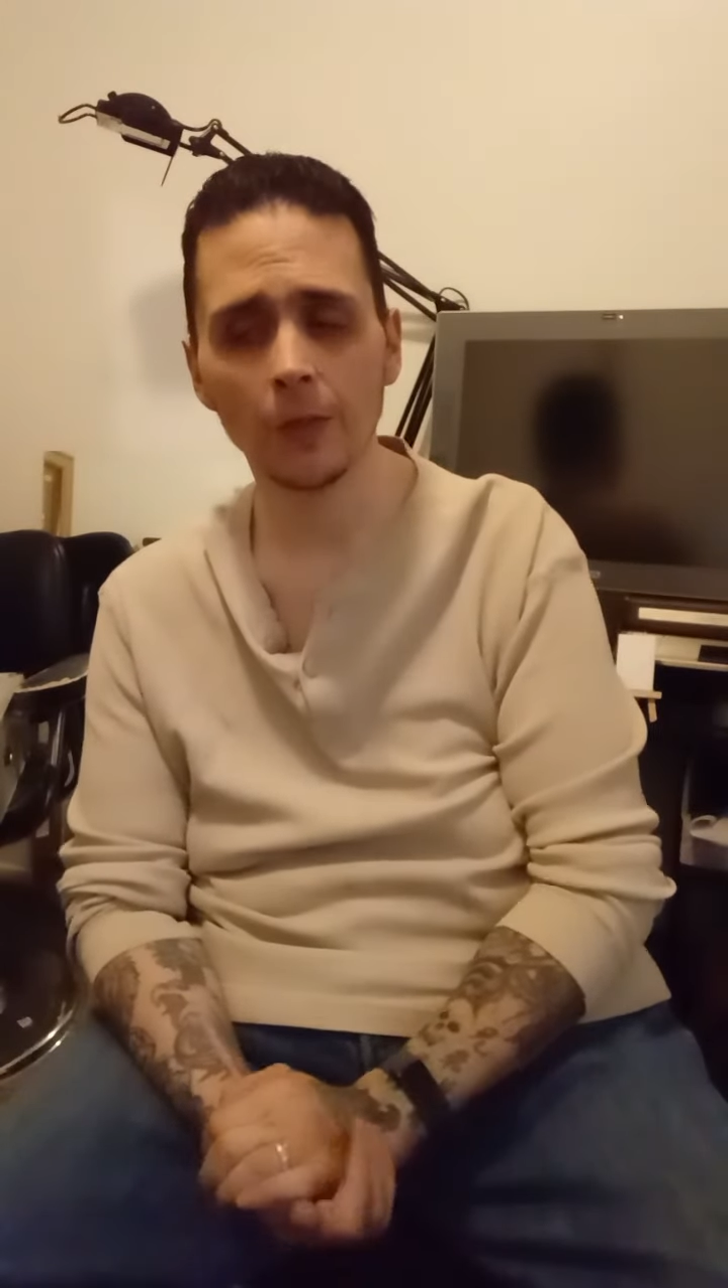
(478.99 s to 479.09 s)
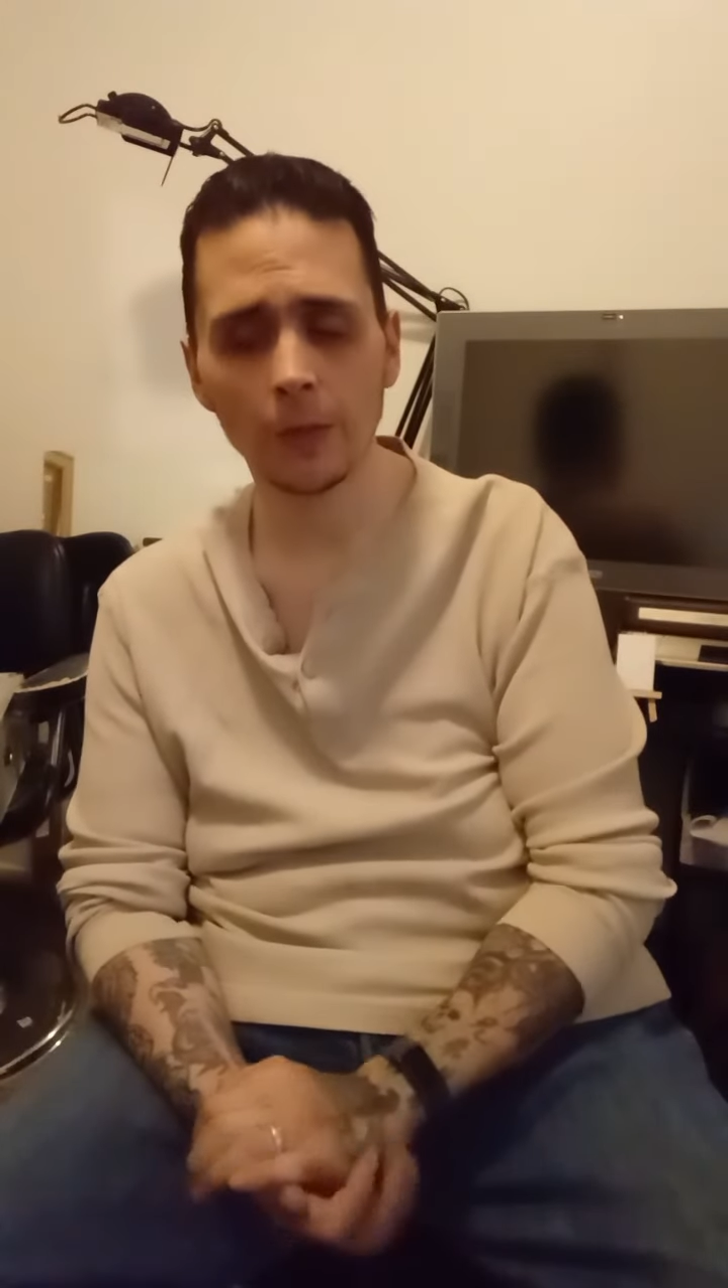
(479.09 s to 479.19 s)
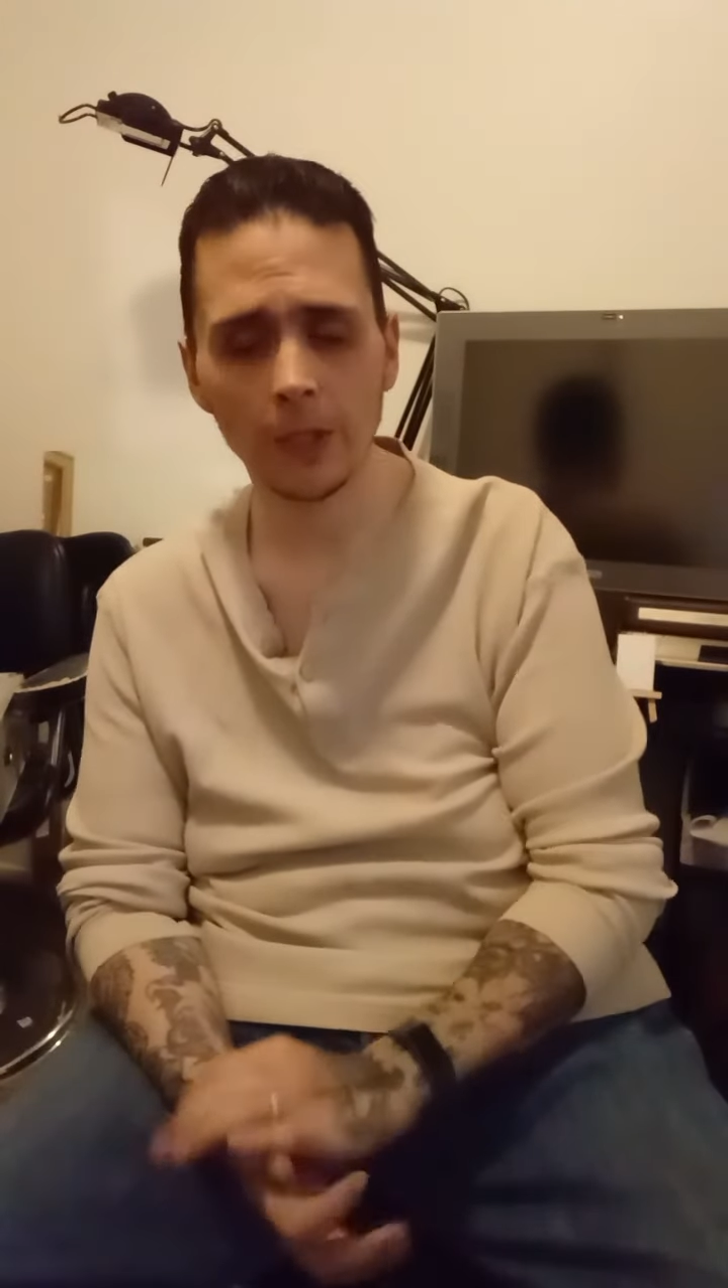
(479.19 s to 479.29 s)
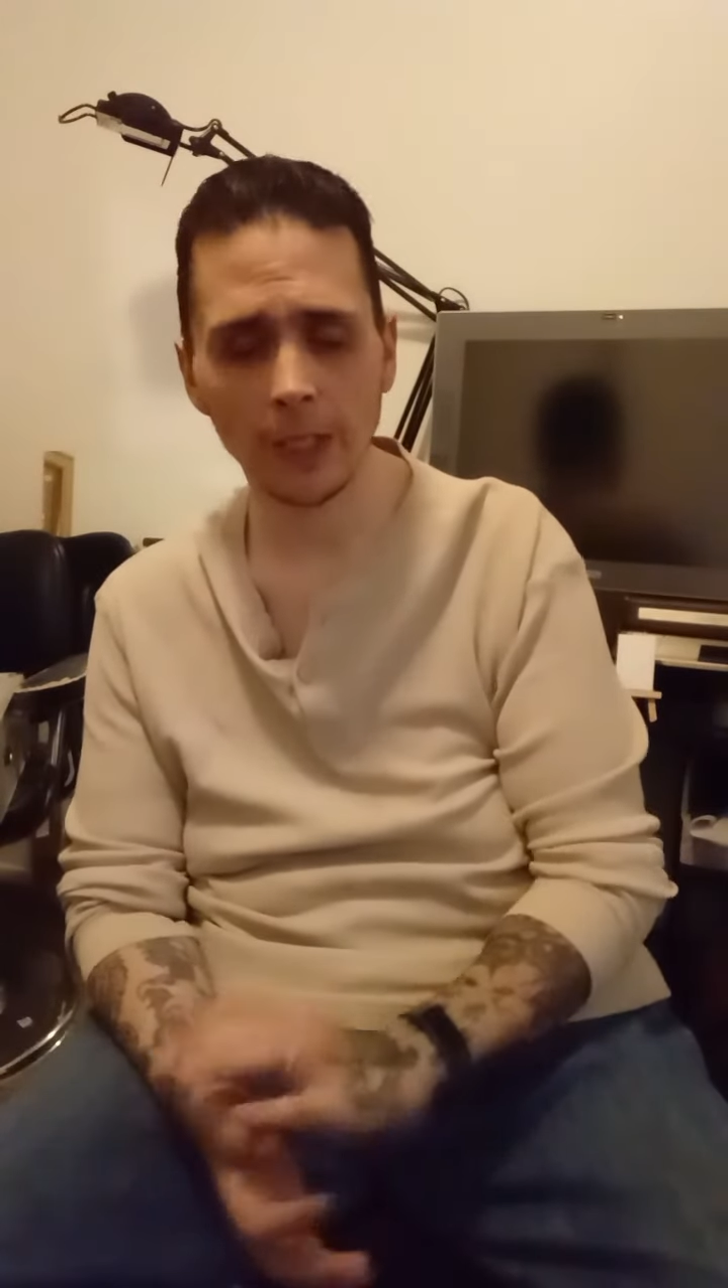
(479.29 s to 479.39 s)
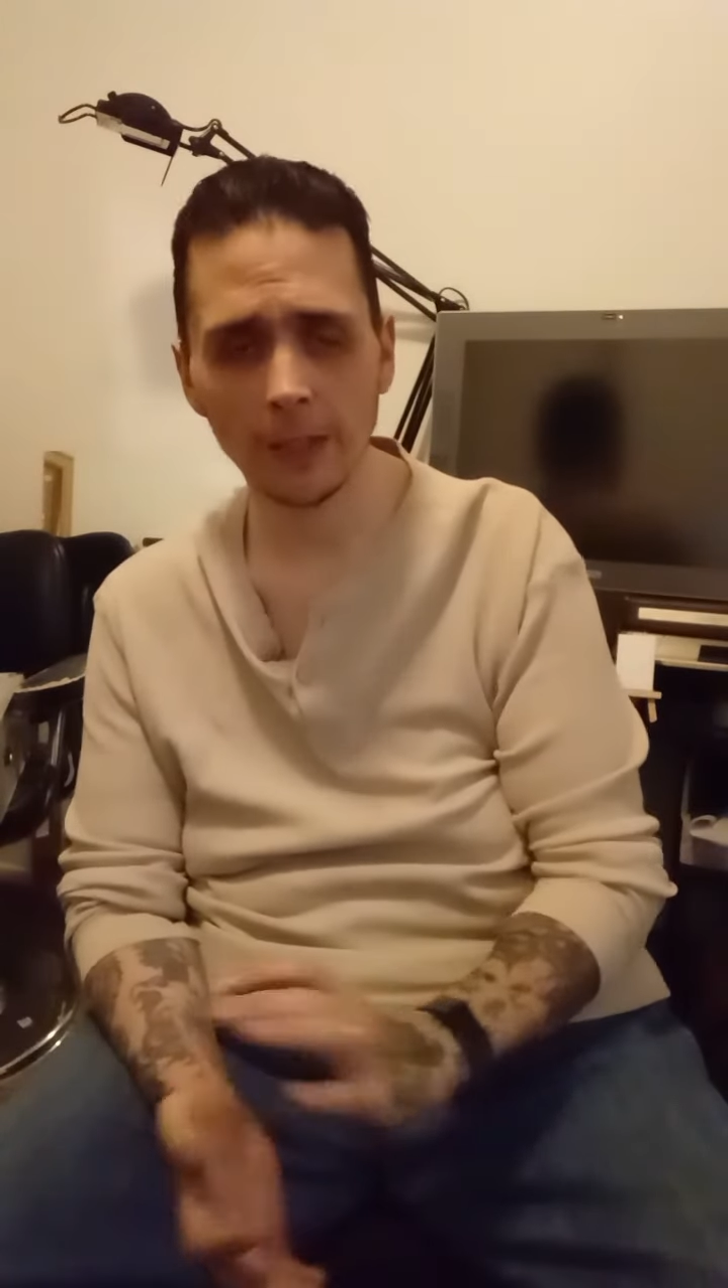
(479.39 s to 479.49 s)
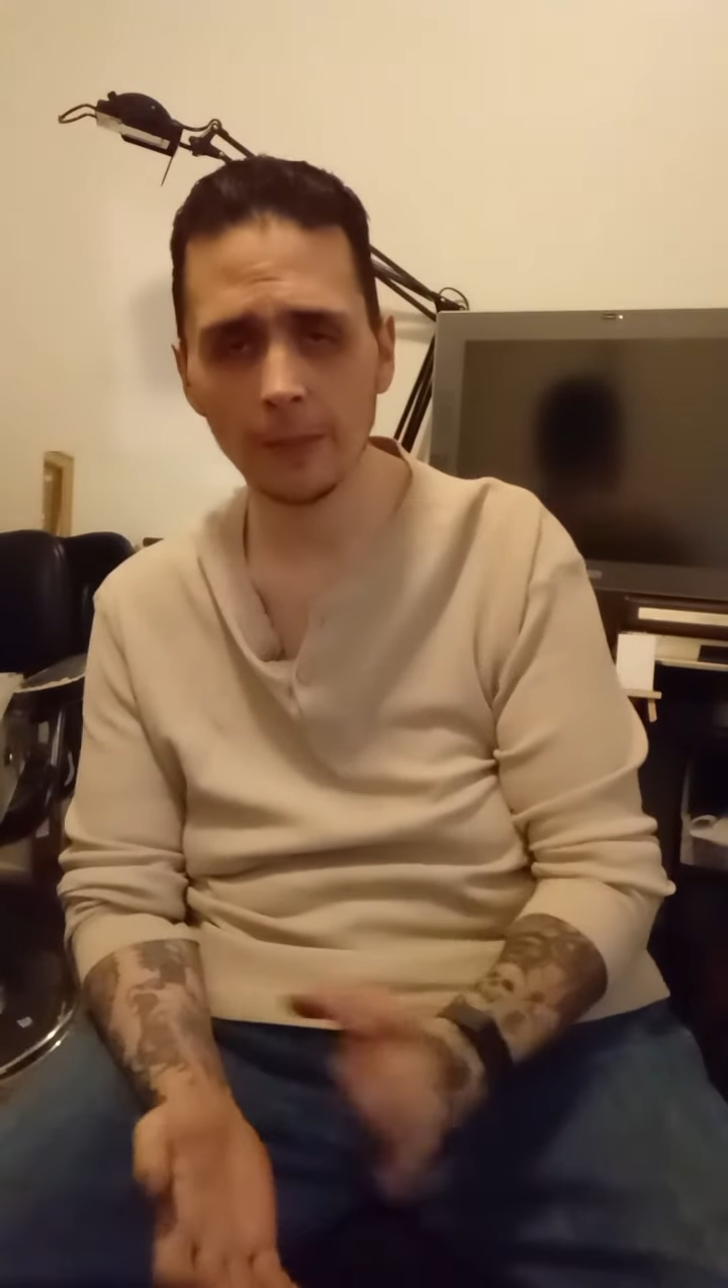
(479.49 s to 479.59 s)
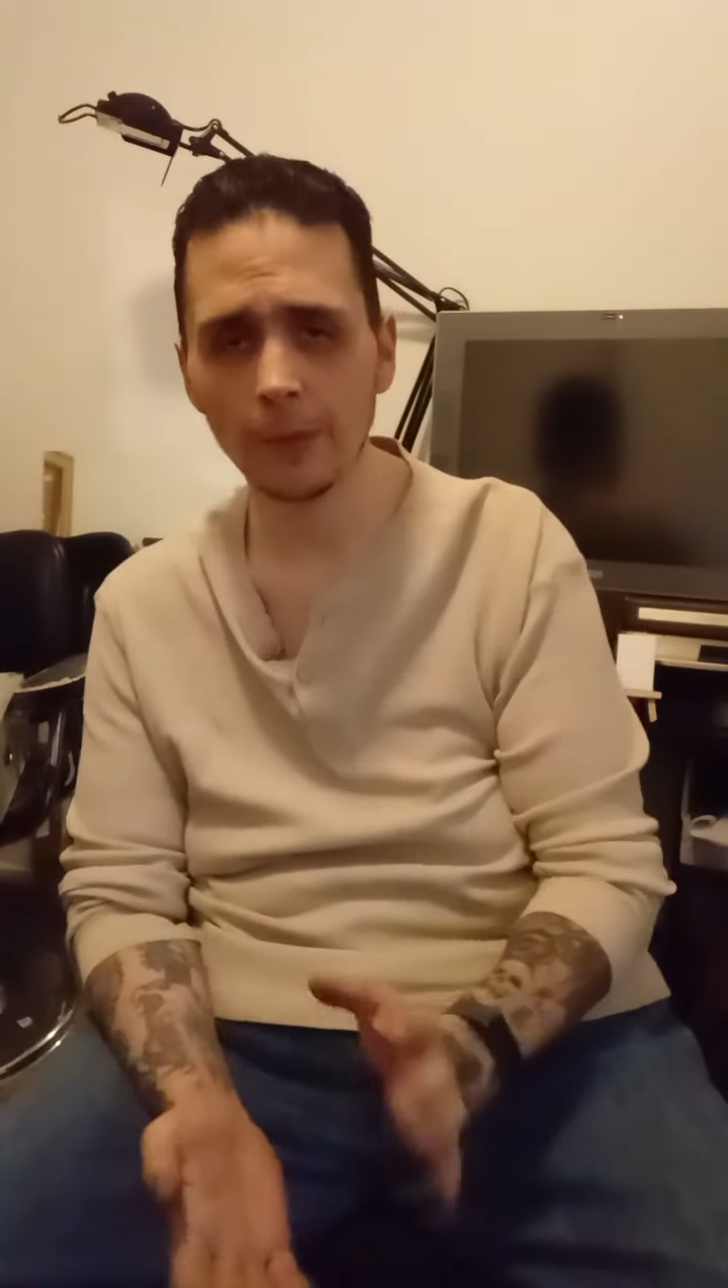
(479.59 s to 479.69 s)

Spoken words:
gently